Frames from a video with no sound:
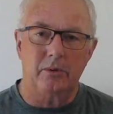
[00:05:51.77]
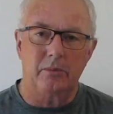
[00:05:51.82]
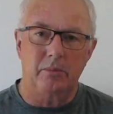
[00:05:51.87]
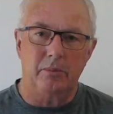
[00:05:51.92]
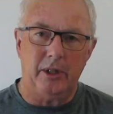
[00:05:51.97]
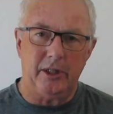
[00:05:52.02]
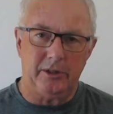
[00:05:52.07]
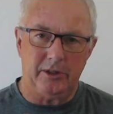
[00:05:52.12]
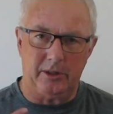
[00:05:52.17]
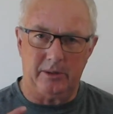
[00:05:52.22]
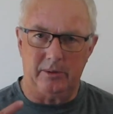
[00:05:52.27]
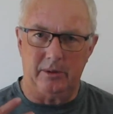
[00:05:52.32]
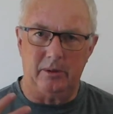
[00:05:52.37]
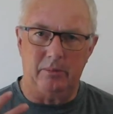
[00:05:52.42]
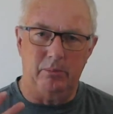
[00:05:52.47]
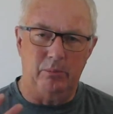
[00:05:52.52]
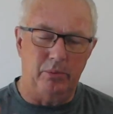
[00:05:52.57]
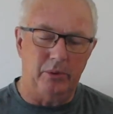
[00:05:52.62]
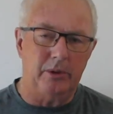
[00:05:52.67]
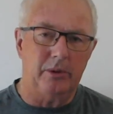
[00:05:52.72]
basically
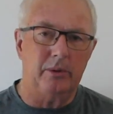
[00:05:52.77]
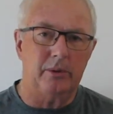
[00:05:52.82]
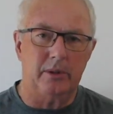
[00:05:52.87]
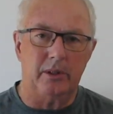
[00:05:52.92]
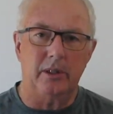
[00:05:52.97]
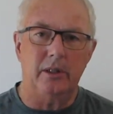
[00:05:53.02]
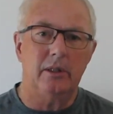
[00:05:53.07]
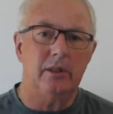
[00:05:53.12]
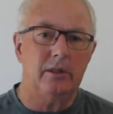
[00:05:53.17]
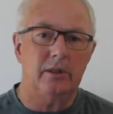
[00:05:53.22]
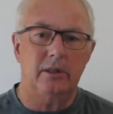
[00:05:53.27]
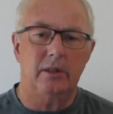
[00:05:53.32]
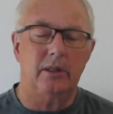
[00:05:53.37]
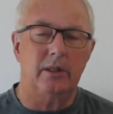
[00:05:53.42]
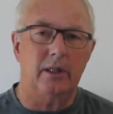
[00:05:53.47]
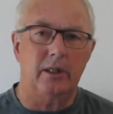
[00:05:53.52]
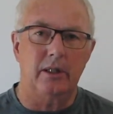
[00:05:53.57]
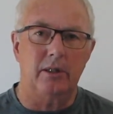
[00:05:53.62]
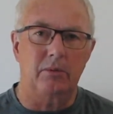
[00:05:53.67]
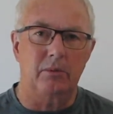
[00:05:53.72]
built into
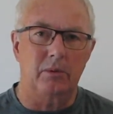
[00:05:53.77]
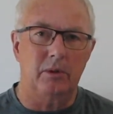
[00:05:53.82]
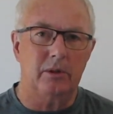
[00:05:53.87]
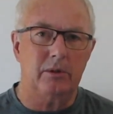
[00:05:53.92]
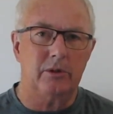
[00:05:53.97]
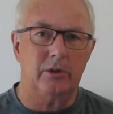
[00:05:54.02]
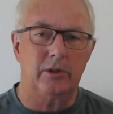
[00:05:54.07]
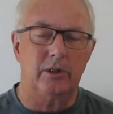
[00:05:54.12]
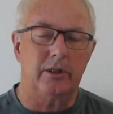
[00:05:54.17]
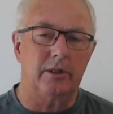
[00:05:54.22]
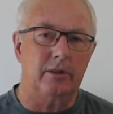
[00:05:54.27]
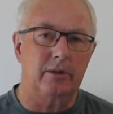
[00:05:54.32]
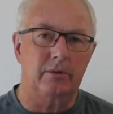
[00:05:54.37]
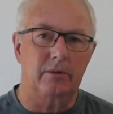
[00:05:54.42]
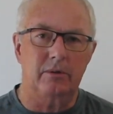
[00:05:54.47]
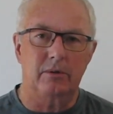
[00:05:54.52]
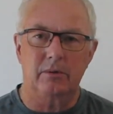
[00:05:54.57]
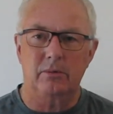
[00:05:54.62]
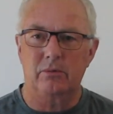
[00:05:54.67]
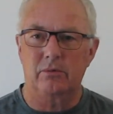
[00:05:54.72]
any real sound
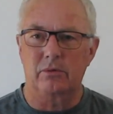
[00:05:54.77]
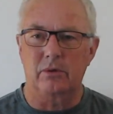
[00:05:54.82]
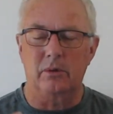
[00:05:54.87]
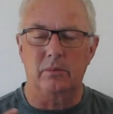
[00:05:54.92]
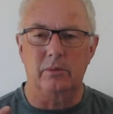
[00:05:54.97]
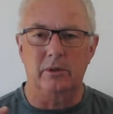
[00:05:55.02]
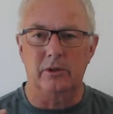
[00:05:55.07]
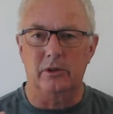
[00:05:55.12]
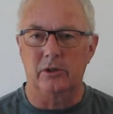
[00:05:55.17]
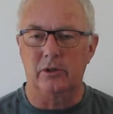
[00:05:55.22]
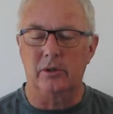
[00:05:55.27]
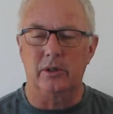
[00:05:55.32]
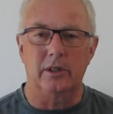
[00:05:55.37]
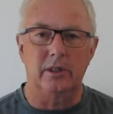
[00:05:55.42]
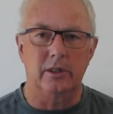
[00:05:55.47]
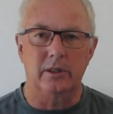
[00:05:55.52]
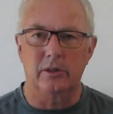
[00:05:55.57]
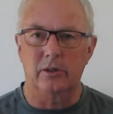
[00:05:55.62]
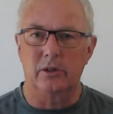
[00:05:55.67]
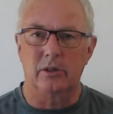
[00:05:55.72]
from a stringed
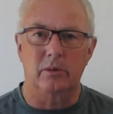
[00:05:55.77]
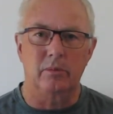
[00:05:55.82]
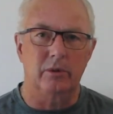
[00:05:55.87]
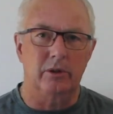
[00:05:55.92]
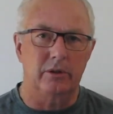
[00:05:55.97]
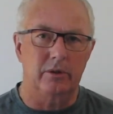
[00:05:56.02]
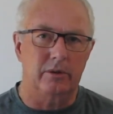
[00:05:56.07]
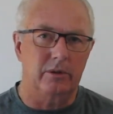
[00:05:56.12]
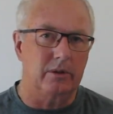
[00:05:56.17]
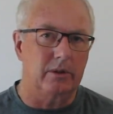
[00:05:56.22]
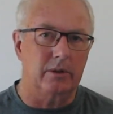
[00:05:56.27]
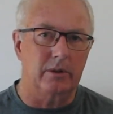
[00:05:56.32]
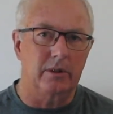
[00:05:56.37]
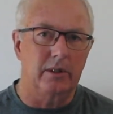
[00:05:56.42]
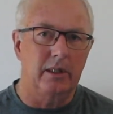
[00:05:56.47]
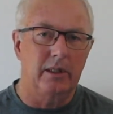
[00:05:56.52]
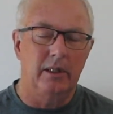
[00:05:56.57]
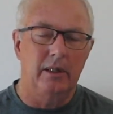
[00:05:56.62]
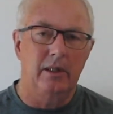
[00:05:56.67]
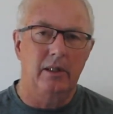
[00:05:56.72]
instrument or
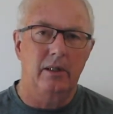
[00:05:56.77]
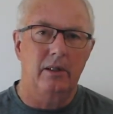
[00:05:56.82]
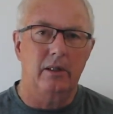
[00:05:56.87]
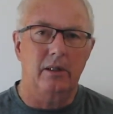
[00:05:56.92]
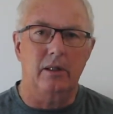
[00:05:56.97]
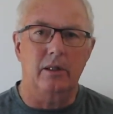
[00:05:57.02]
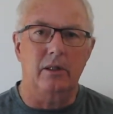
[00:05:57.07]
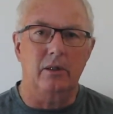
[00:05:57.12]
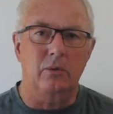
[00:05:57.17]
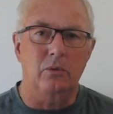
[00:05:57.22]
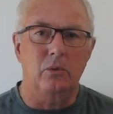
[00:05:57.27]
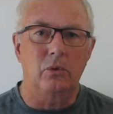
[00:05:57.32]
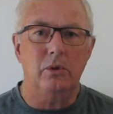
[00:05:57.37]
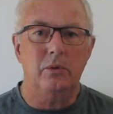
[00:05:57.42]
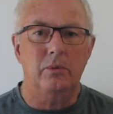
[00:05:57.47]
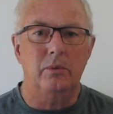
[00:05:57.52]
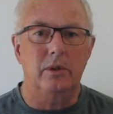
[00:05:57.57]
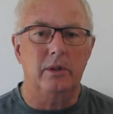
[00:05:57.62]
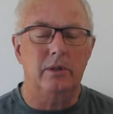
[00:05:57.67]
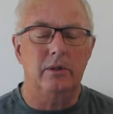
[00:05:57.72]
a
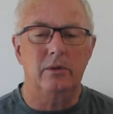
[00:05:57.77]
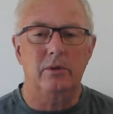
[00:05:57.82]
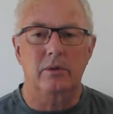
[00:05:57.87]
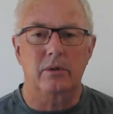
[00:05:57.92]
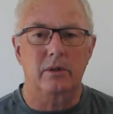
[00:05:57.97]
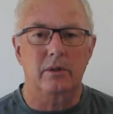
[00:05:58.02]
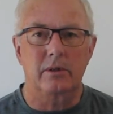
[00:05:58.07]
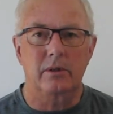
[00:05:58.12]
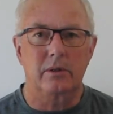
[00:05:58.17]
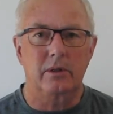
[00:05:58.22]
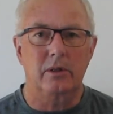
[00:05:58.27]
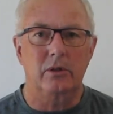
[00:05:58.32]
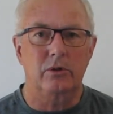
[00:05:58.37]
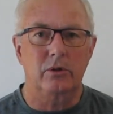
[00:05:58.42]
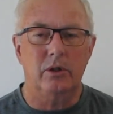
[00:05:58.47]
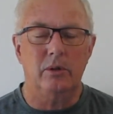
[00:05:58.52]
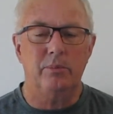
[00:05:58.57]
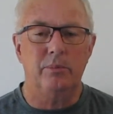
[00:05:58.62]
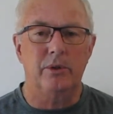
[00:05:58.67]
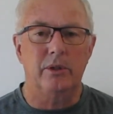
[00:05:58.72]
woodwind or a
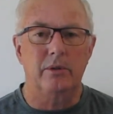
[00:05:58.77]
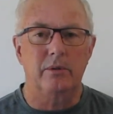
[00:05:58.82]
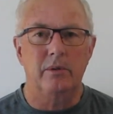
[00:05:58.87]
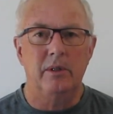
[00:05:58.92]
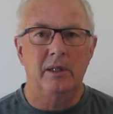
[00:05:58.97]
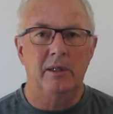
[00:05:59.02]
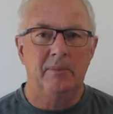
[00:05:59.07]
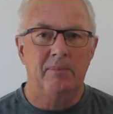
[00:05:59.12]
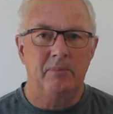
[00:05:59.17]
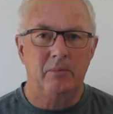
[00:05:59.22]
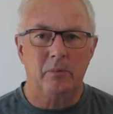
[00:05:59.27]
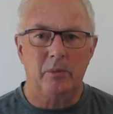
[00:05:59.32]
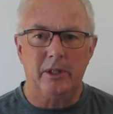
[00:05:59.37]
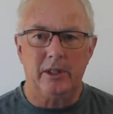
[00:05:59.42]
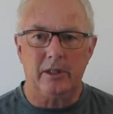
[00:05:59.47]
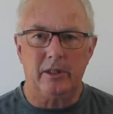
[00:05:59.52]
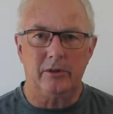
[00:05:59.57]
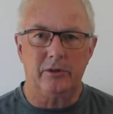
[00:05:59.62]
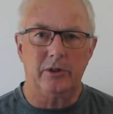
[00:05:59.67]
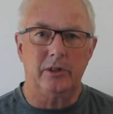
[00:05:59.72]
trumpet
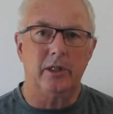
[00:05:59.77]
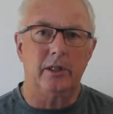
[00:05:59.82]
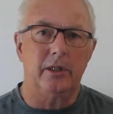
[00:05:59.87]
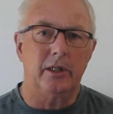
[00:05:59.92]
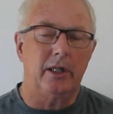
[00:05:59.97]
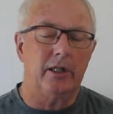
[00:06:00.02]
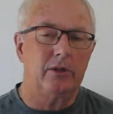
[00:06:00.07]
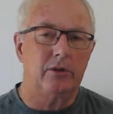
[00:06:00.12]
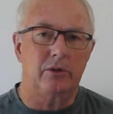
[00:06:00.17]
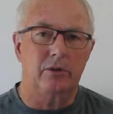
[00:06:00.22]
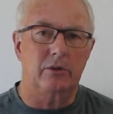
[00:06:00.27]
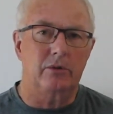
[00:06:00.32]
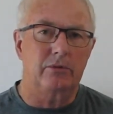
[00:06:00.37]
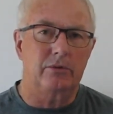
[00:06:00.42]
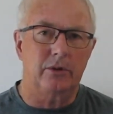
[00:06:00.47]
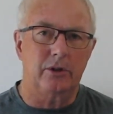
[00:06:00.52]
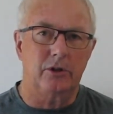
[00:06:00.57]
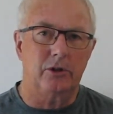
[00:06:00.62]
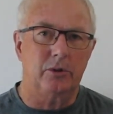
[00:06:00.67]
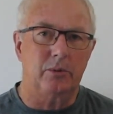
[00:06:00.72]
because of the natural
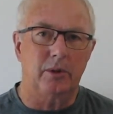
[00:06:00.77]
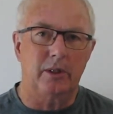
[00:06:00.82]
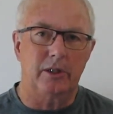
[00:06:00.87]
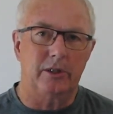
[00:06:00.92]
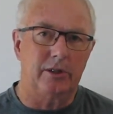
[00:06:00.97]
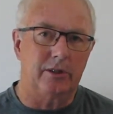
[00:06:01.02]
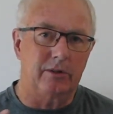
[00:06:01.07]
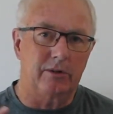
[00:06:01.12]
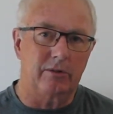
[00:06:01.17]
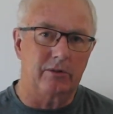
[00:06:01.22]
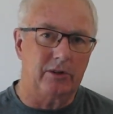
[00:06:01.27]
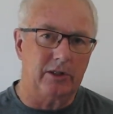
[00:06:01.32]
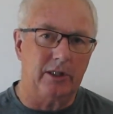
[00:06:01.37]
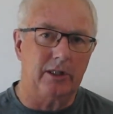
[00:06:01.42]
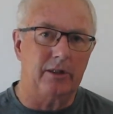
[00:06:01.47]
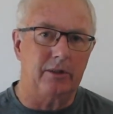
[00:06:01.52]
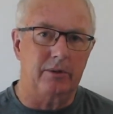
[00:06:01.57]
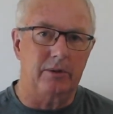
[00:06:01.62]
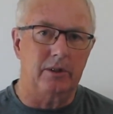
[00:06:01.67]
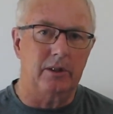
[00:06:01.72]
fluctuations of
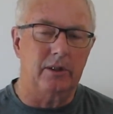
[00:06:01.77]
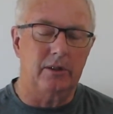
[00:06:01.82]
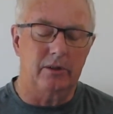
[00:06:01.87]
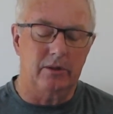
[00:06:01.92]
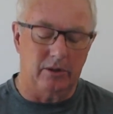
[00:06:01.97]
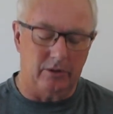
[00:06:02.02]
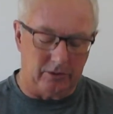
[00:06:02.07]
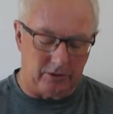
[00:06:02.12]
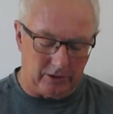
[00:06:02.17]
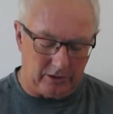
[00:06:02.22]
sound in those